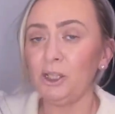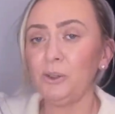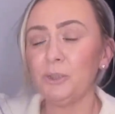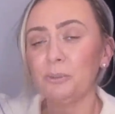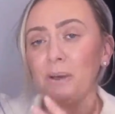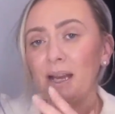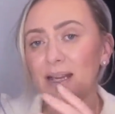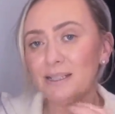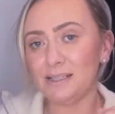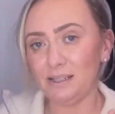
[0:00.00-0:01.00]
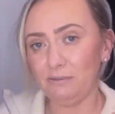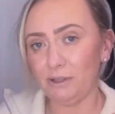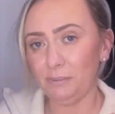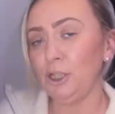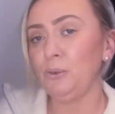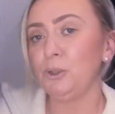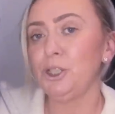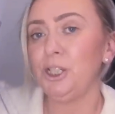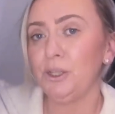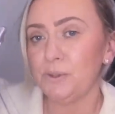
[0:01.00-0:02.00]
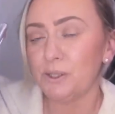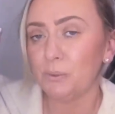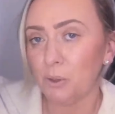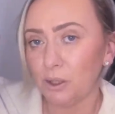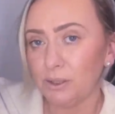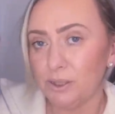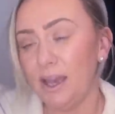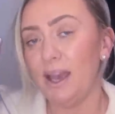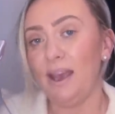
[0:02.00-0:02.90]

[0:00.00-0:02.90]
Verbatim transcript: you would apply serum, you would use the wand